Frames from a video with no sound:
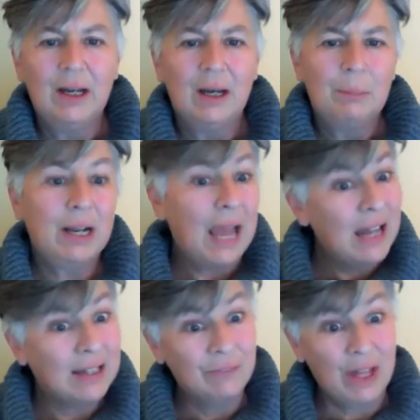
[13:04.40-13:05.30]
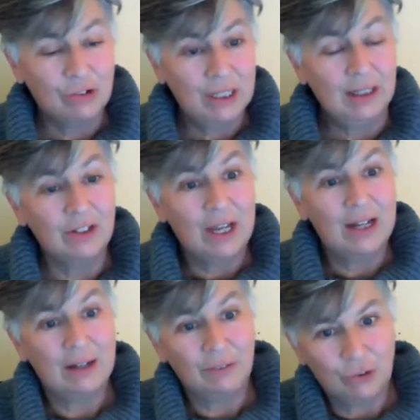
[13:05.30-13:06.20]
But I had to have that training because I had
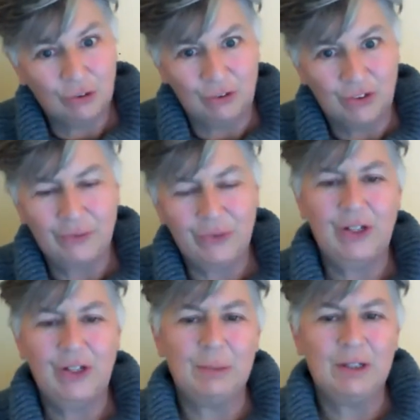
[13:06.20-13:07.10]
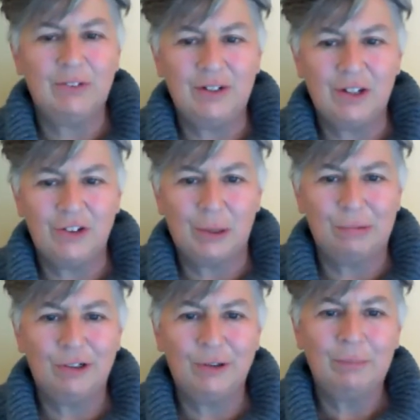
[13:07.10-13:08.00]
to have a certain skill set to be a VTS
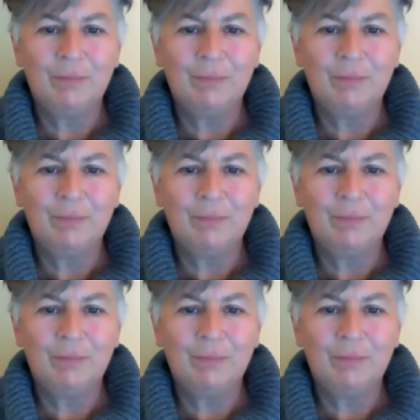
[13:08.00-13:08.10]
operator.